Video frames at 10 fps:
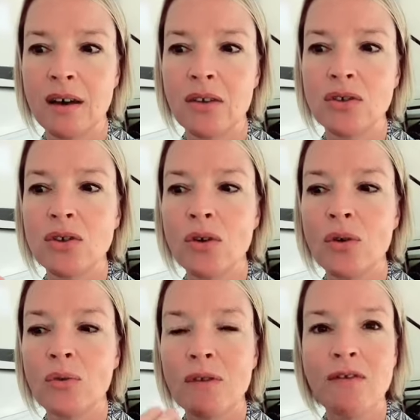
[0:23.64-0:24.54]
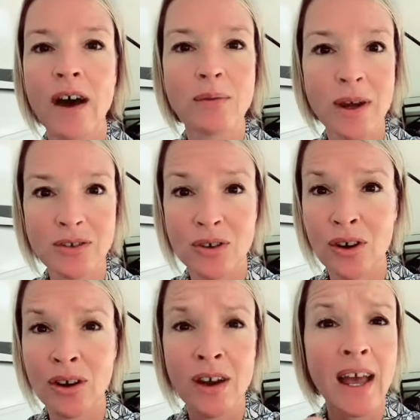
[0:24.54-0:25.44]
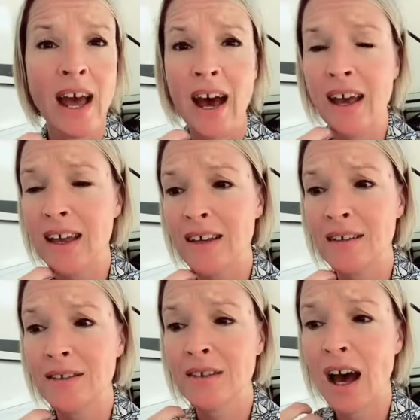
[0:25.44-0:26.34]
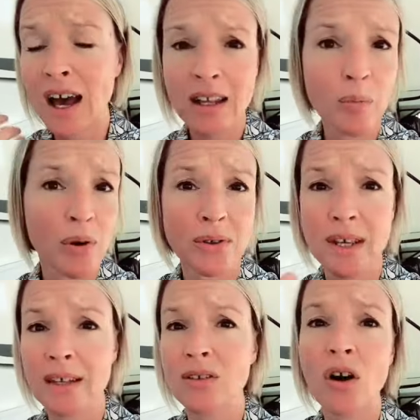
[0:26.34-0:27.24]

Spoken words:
So refined white sugar is highly processed.